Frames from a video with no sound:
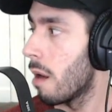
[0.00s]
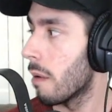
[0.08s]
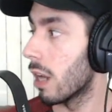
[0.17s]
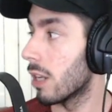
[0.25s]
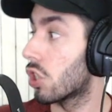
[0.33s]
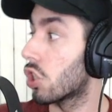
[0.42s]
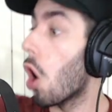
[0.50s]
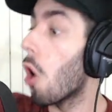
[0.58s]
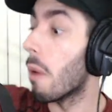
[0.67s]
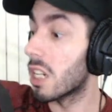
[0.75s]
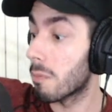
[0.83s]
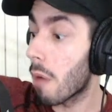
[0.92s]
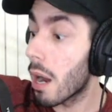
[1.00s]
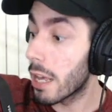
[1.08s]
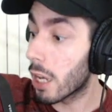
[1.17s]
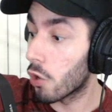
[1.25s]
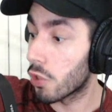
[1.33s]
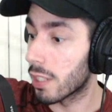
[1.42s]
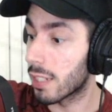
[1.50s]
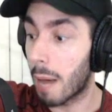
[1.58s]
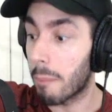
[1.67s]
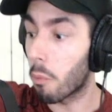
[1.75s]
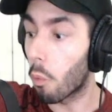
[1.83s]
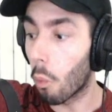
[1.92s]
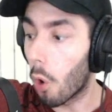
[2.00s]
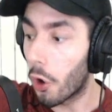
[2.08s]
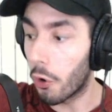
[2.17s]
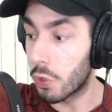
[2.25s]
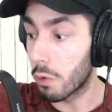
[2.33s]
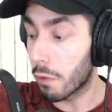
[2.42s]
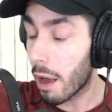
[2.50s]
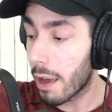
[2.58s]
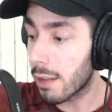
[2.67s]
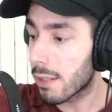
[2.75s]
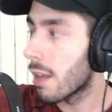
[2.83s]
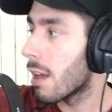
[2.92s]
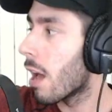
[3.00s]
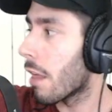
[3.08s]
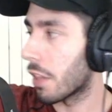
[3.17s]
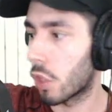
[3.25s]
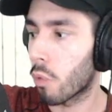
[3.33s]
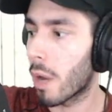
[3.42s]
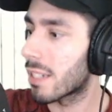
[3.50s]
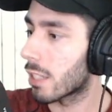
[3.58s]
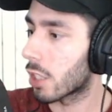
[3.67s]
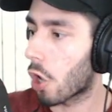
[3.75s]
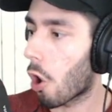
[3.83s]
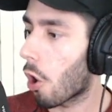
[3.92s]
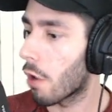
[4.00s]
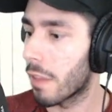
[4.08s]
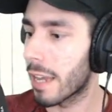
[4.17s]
Because so much money goes to the top 1 or 2 fights that the rest of the card,